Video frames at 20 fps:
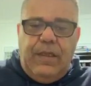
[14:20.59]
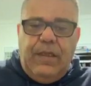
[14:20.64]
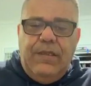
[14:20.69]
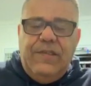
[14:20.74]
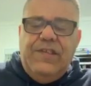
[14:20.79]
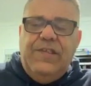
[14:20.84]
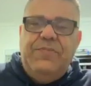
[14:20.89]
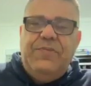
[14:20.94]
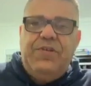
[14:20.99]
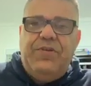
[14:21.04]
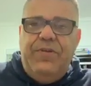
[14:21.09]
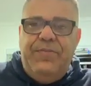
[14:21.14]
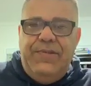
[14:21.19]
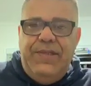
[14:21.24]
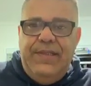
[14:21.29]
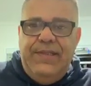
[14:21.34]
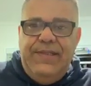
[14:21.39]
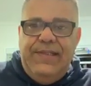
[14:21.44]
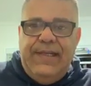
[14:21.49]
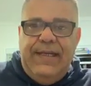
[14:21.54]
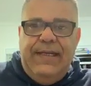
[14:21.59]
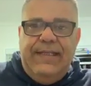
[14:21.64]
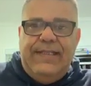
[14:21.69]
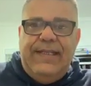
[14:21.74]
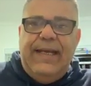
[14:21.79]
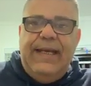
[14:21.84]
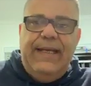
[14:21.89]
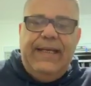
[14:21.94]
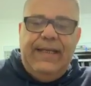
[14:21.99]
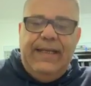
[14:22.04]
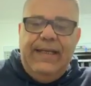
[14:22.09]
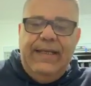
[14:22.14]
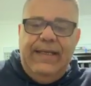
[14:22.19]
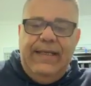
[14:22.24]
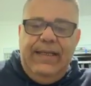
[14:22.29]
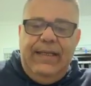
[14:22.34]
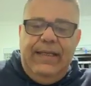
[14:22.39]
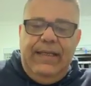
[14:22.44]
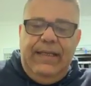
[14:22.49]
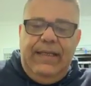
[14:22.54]
subscriptions are going to
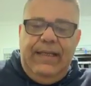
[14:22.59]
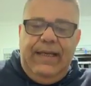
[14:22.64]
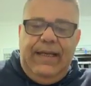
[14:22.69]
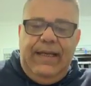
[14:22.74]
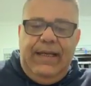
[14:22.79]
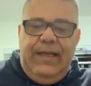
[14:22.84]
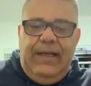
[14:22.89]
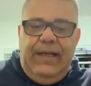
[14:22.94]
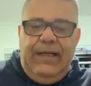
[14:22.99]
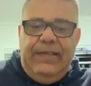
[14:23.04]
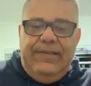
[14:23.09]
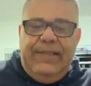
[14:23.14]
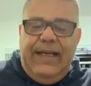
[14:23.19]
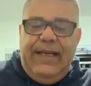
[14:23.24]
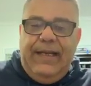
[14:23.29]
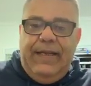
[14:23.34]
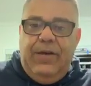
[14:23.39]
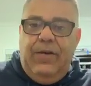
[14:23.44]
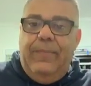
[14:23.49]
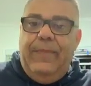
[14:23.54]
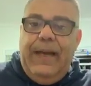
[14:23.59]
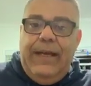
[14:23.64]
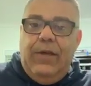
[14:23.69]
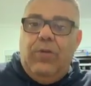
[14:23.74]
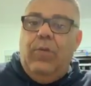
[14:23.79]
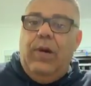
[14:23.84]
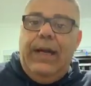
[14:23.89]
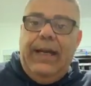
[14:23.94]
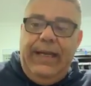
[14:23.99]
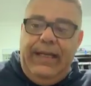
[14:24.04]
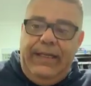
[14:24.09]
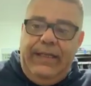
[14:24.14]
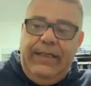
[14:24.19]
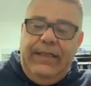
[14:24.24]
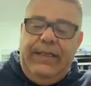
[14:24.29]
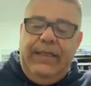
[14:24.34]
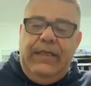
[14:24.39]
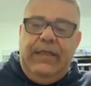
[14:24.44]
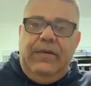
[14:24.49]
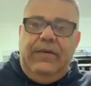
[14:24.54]
take or make way
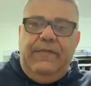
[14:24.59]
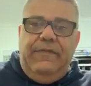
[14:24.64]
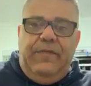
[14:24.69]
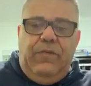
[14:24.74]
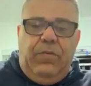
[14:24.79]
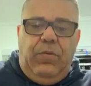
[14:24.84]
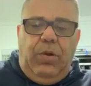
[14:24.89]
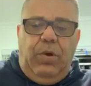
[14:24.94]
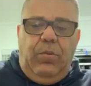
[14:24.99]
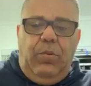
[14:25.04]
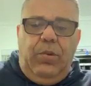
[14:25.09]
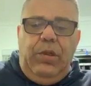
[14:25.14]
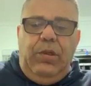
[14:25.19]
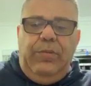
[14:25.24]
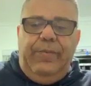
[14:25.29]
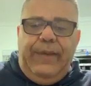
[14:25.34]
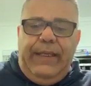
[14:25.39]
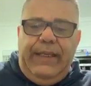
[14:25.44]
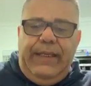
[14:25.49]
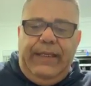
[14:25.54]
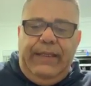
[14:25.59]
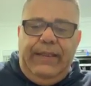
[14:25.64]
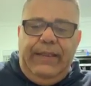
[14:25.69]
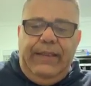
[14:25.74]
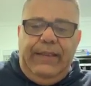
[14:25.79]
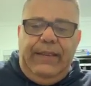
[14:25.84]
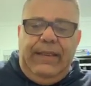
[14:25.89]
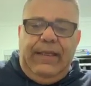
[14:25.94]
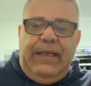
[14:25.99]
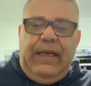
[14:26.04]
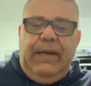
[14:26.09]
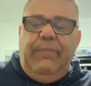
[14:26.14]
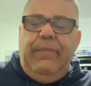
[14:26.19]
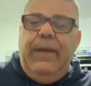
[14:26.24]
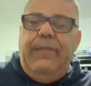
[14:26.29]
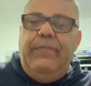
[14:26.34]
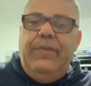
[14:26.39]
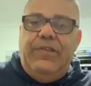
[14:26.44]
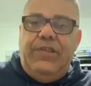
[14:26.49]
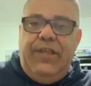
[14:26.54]
for what will be a
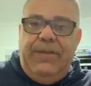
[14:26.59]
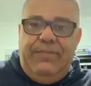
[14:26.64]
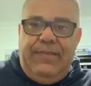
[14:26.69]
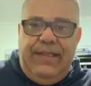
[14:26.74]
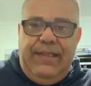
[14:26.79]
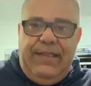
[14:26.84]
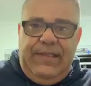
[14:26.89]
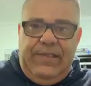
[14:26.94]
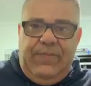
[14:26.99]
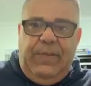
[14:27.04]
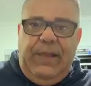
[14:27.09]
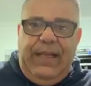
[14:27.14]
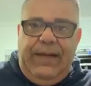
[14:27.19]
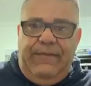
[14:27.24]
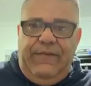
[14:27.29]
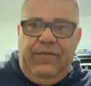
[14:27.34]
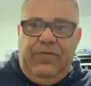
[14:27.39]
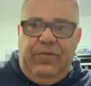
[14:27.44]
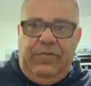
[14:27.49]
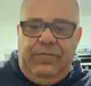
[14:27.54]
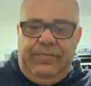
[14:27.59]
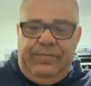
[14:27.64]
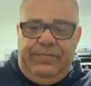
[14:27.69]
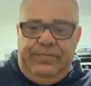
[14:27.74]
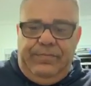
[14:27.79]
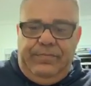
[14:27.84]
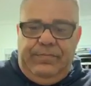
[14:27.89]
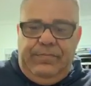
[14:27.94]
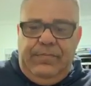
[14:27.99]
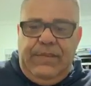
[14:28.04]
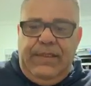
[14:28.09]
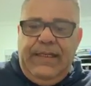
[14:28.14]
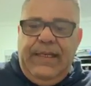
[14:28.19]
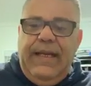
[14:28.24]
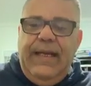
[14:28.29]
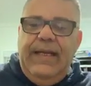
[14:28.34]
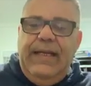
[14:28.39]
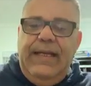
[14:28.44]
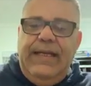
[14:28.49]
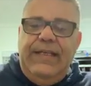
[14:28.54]
membership to this platform.
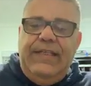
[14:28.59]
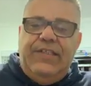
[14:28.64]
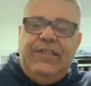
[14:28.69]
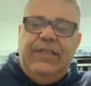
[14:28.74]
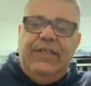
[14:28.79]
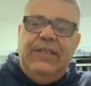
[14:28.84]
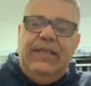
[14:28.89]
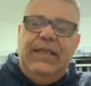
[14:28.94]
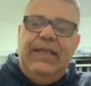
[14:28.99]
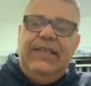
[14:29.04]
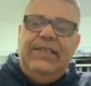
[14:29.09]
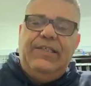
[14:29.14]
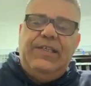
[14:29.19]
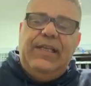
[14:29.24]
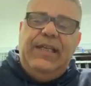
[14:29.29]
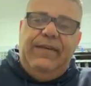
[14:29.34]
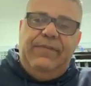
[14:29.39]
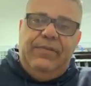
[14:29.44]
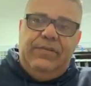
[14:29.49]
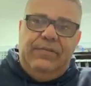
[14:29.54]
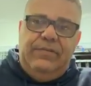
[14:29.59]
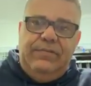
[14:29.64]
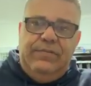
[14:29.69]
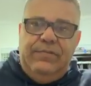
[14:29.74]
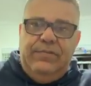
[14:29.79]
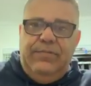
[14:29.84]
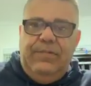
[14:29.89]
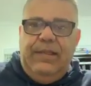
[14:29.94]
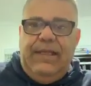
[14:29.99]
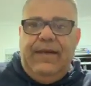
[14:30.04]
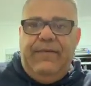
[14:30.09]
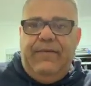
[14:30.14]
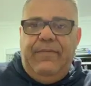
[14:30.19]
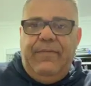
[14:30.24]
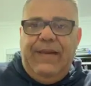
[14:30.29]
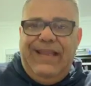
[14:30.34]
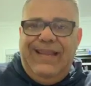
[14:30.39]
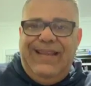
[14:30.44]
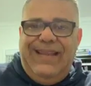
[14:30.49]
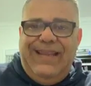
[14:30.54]
Okay, and each level will have a
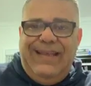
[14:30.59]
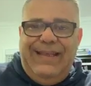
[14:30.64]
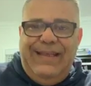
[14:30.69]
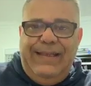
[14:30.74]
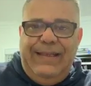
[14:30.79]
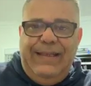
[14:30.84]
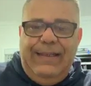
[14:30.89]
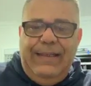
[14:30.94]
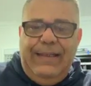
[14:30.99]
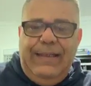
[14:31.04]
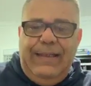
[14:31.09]
monthly